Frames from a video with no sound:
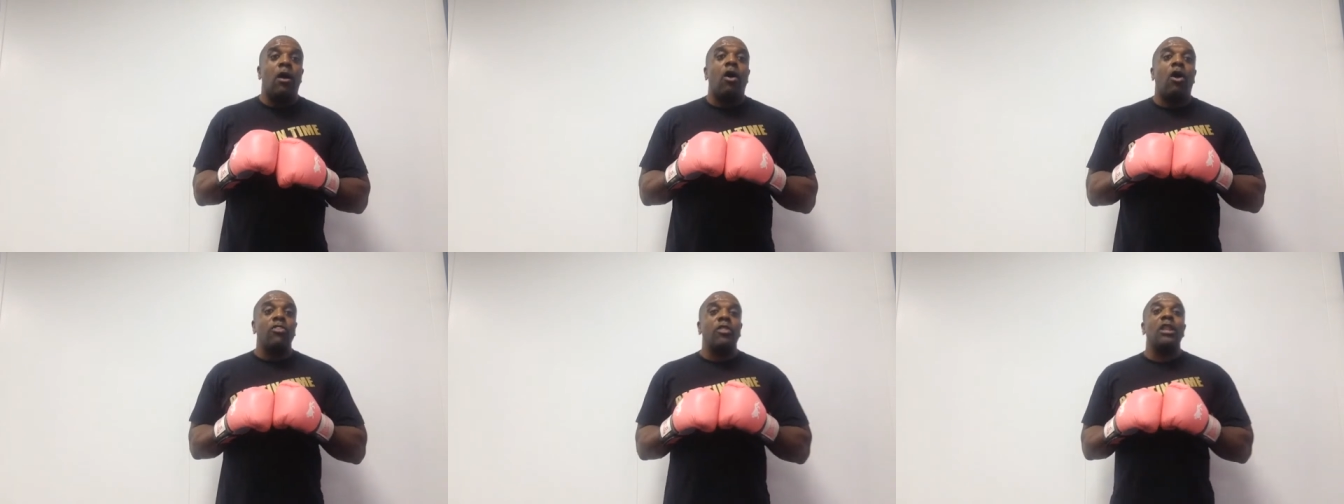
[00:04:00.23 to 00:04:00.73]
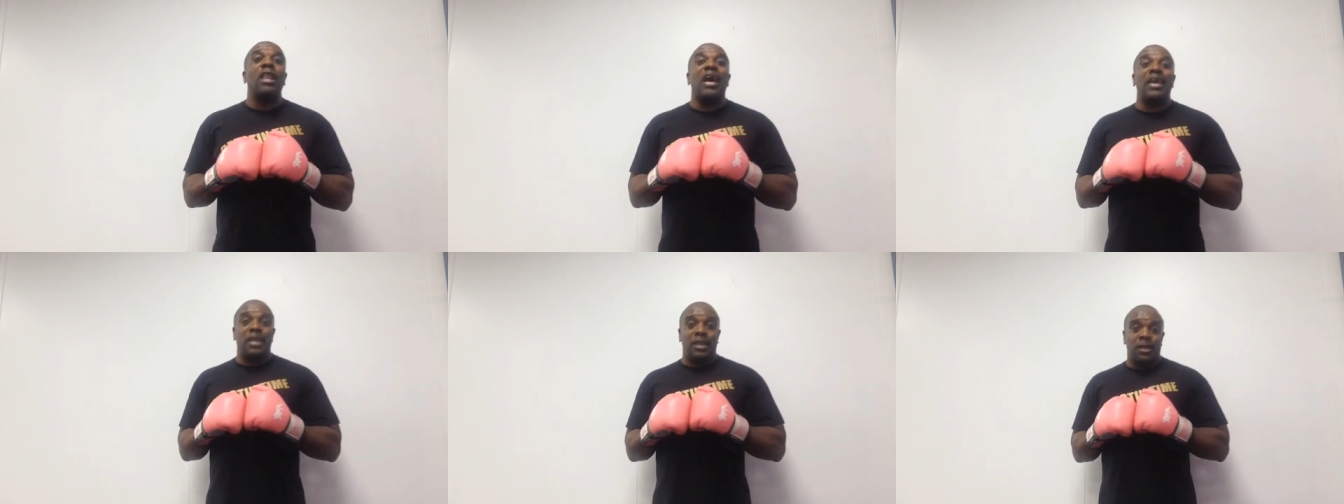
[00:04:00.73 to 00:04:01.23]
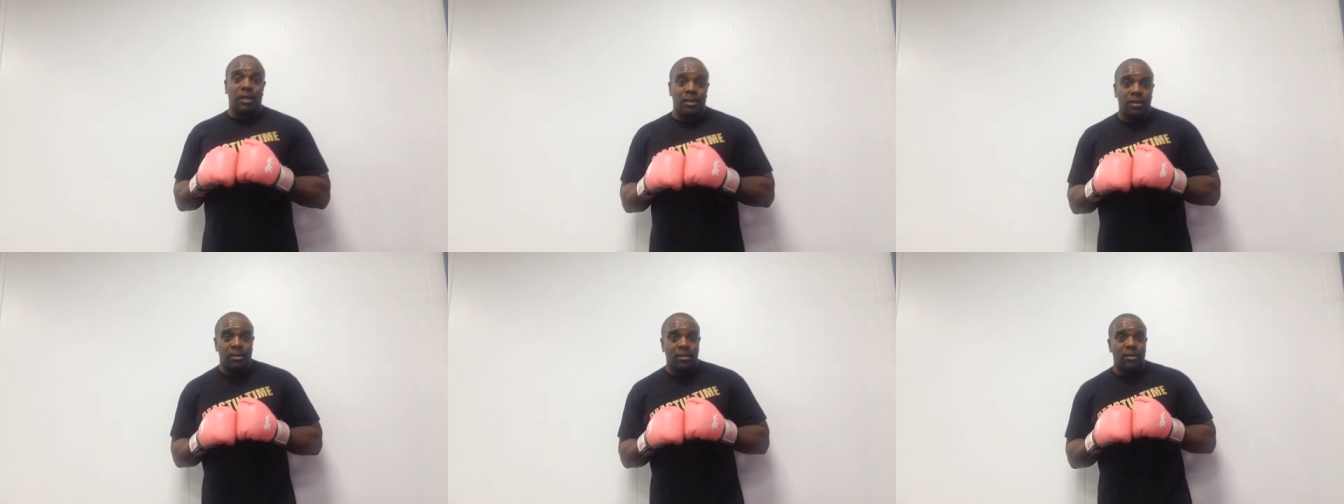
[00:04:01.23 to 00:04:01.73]
on the line.
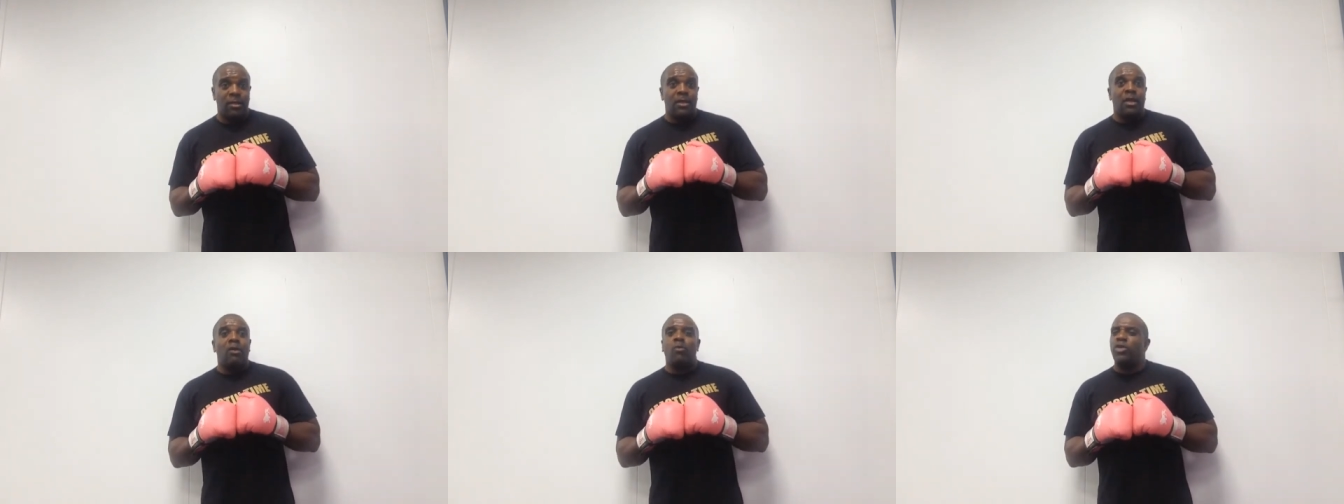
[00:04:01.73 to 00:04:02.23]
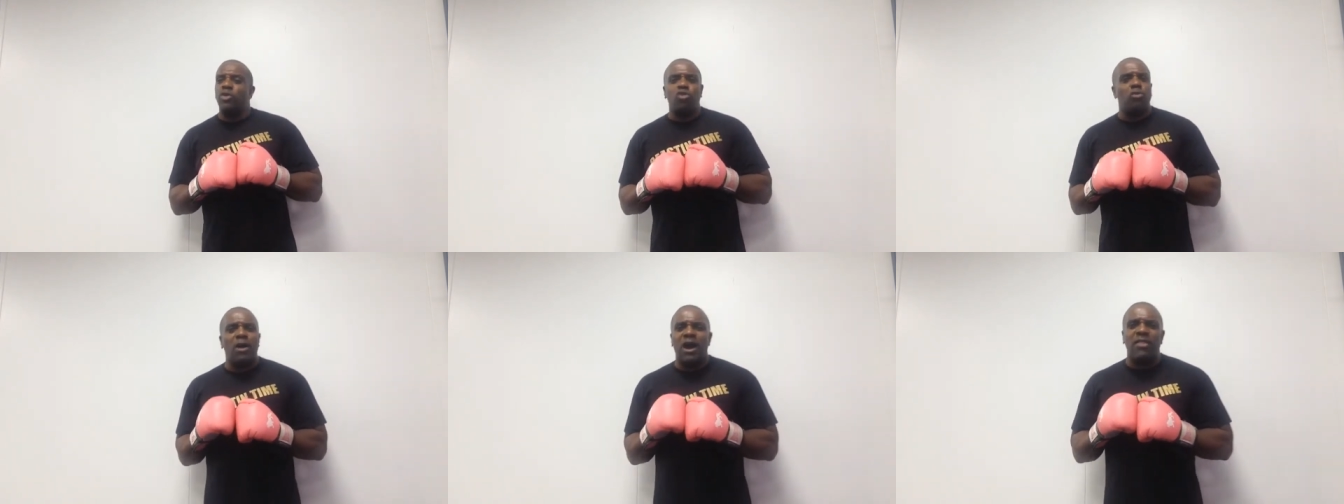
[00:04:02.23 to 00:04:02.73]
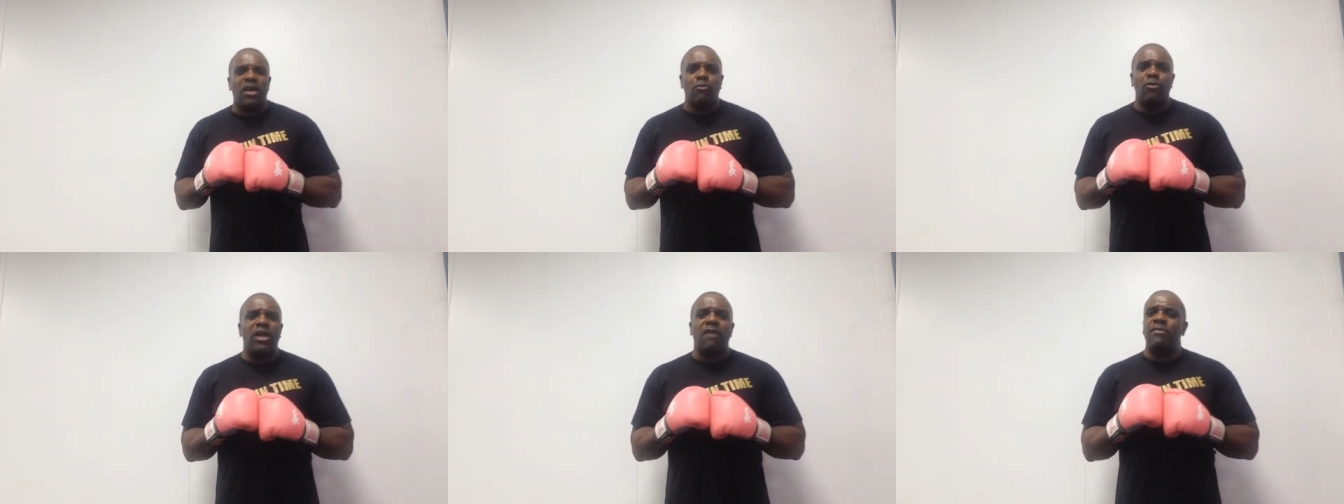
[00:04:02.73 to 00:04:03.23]
When you come out of that
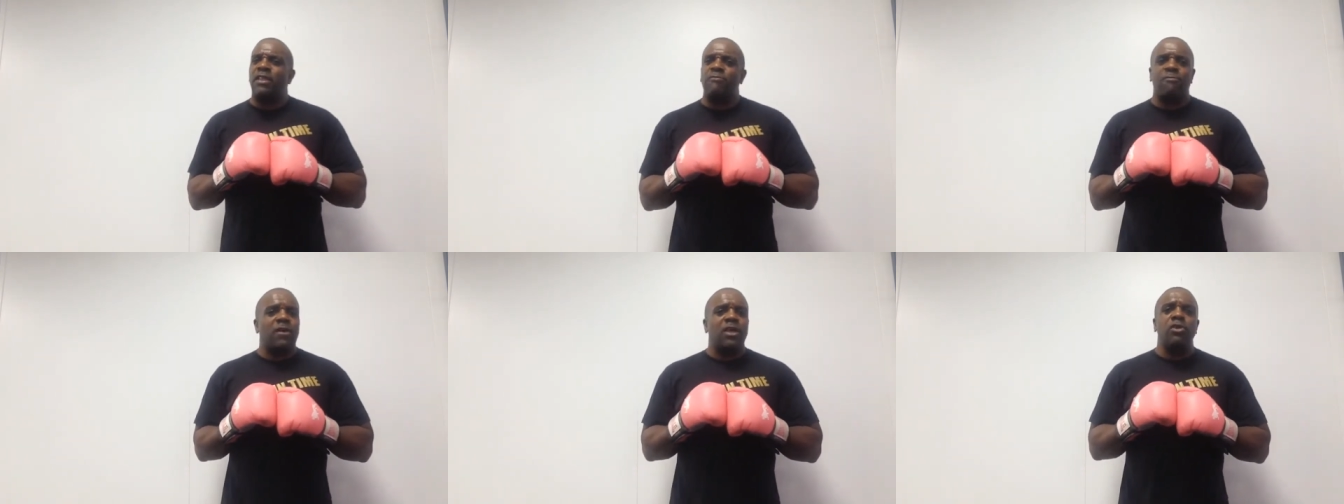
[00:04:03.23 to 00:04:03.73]
ring having a fight,